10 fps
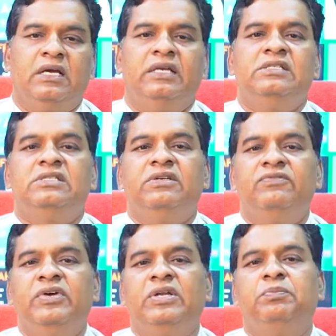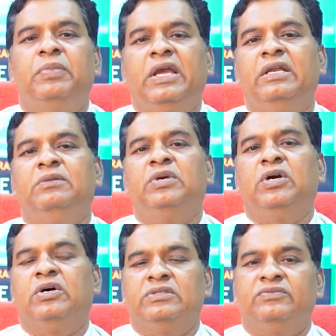and severe pain
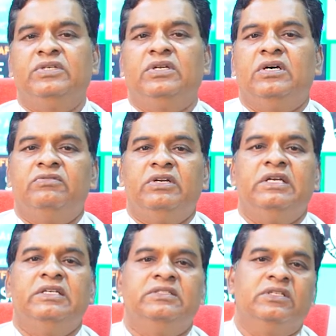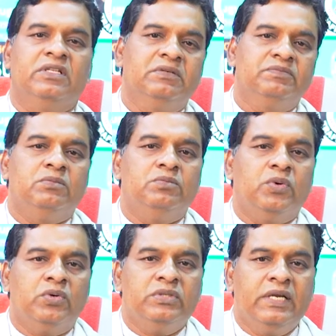because of the nerve endings in the bone